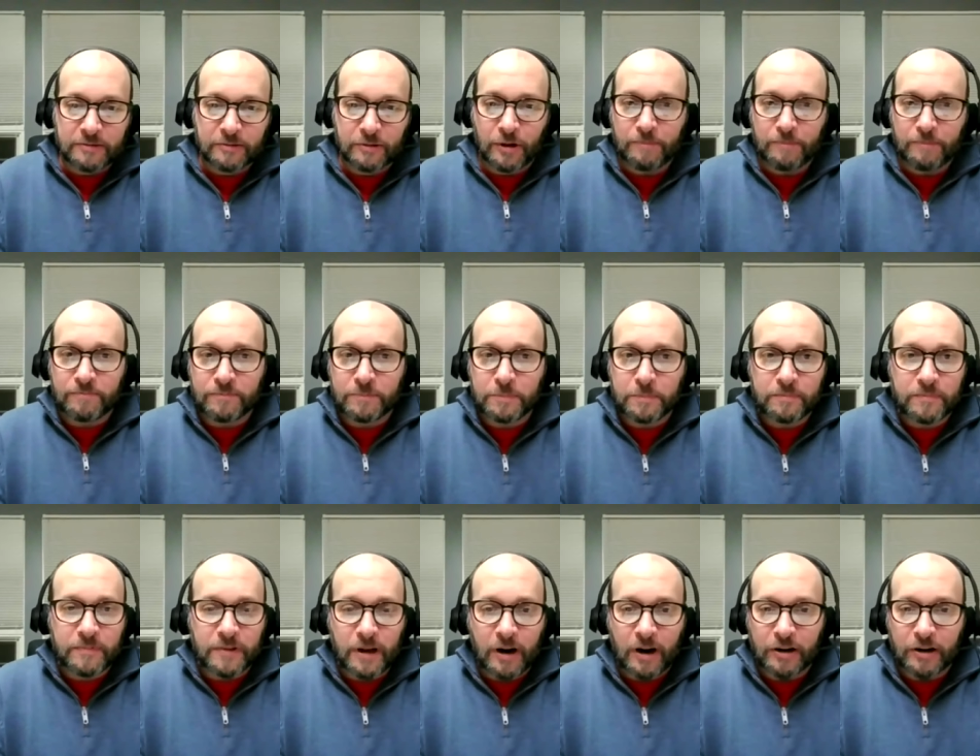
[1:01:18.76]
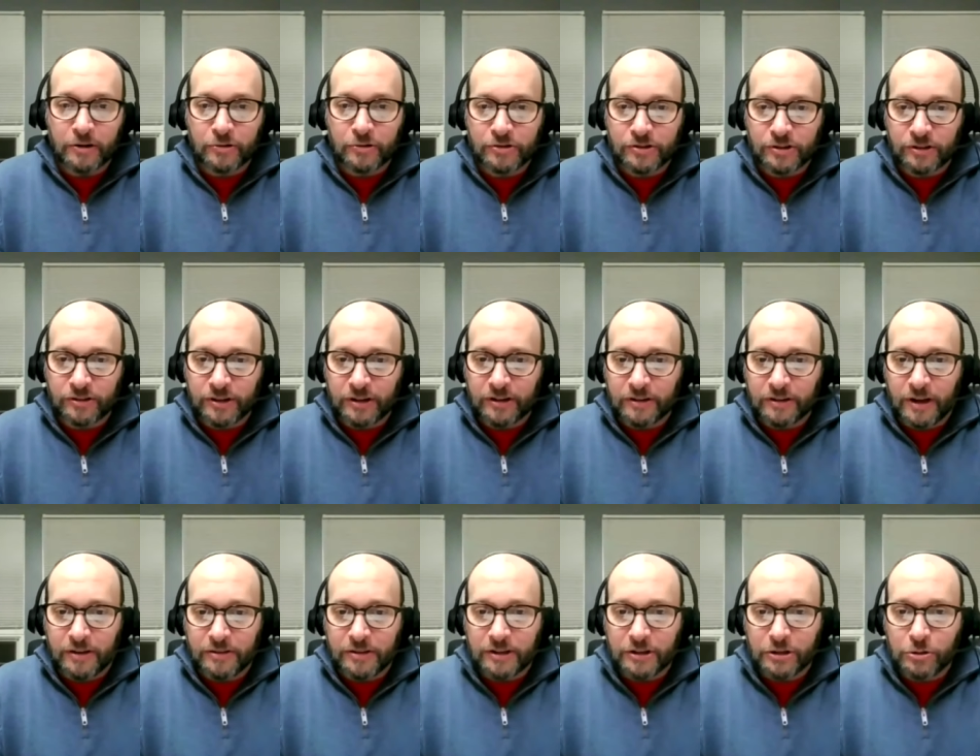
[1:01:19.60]
oh, are you still there?
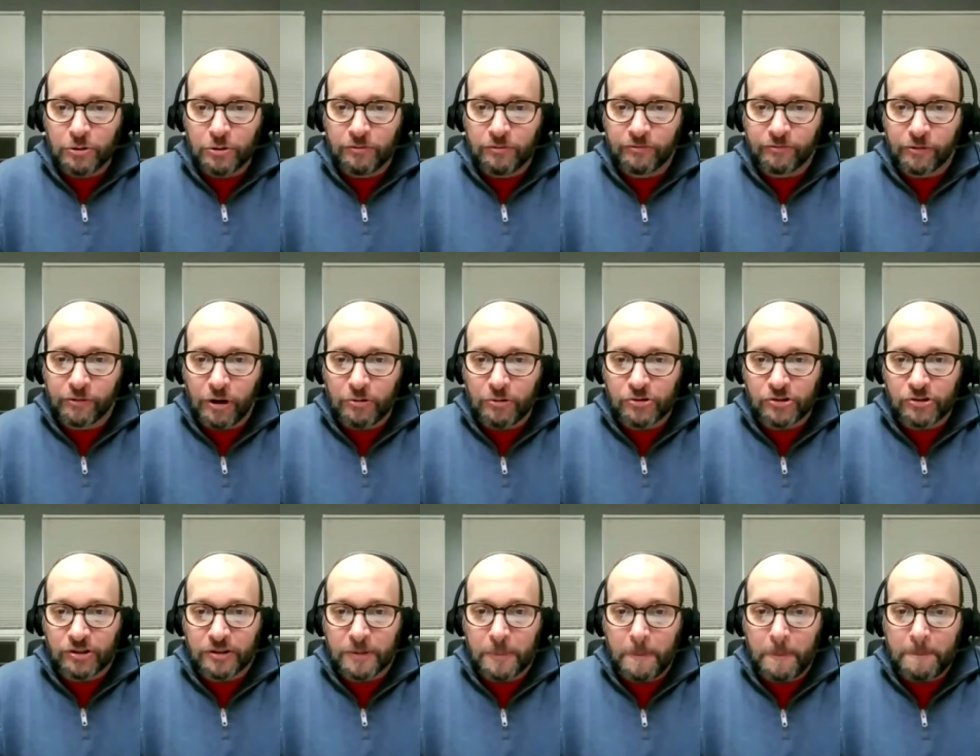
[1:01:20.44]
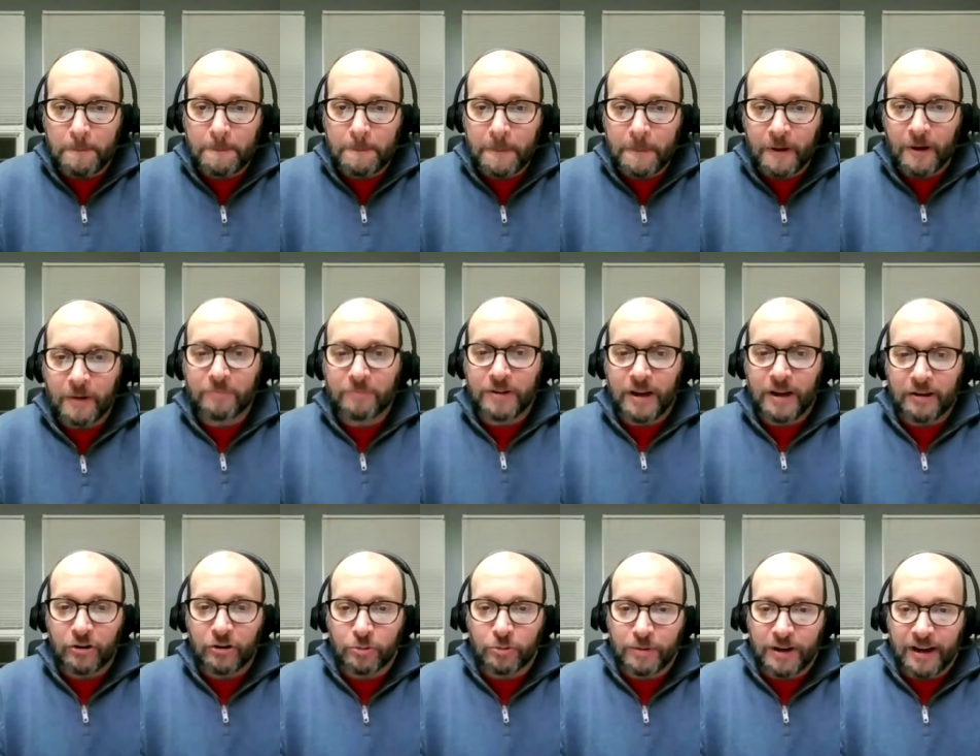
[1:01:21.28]
I think you've frozen. Oh, now
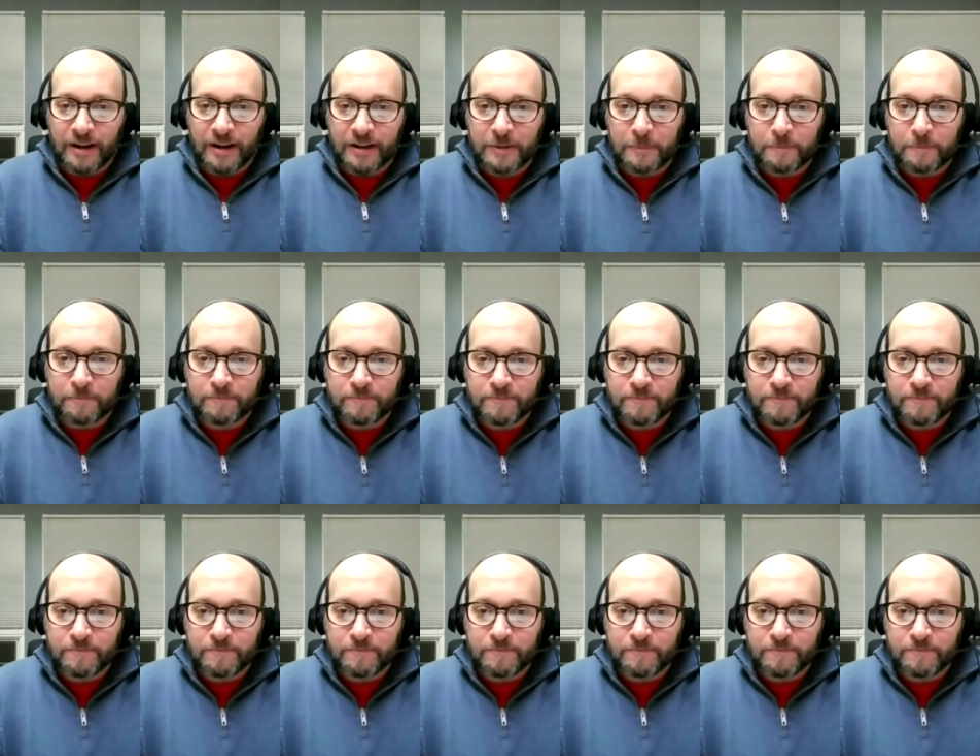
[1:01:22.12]
you're back.